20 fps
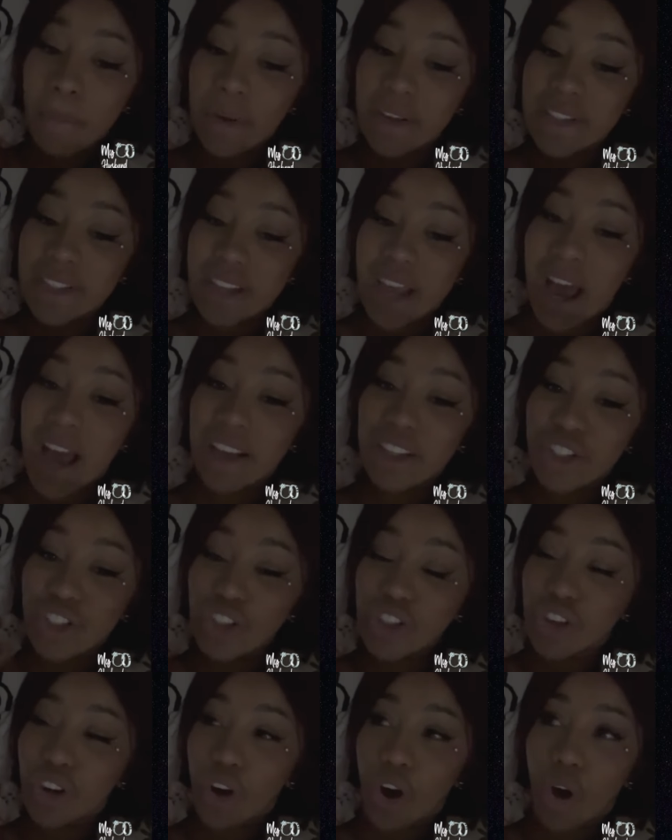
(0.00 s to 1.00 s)

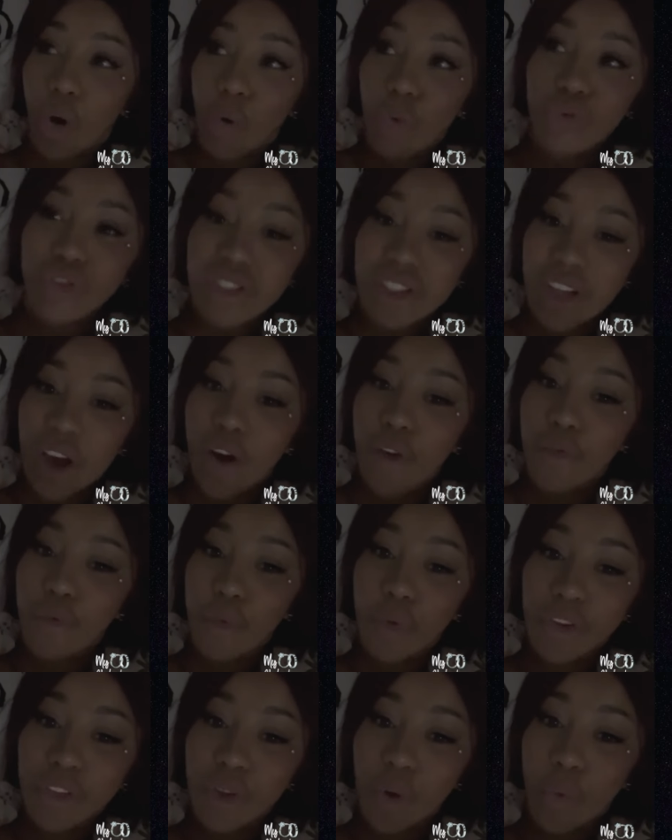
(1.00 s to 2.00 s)
massage your own
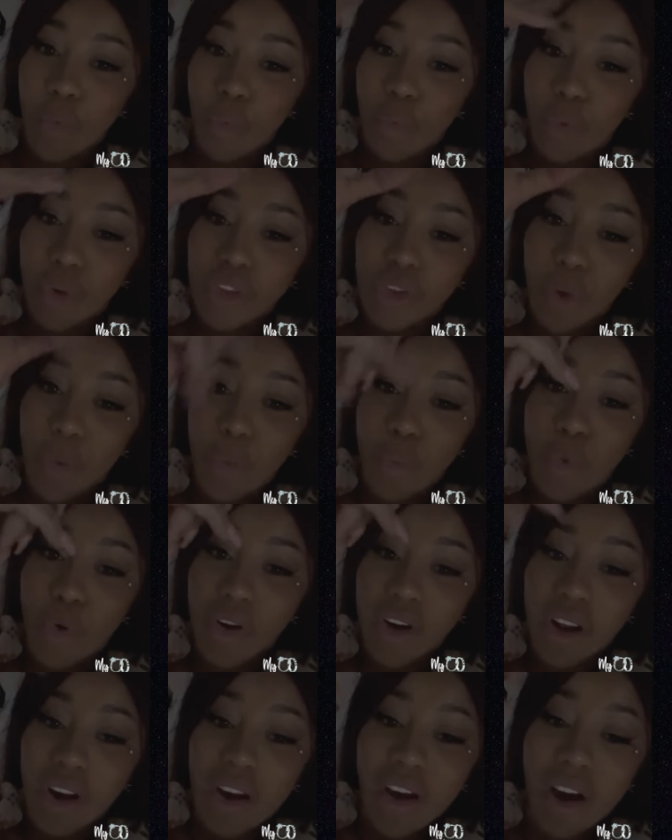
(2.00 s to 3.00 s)
self with the
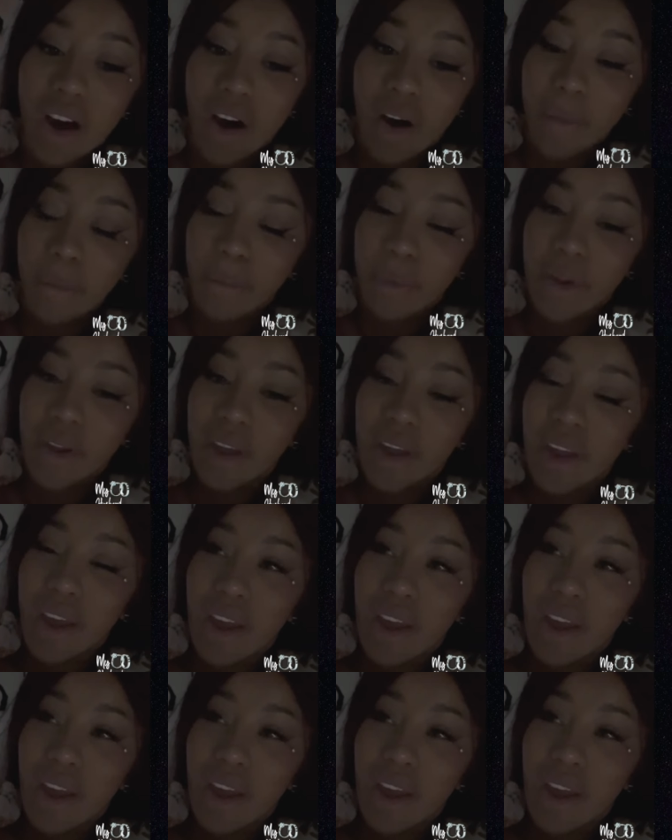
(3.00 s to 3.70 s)
wooden cup.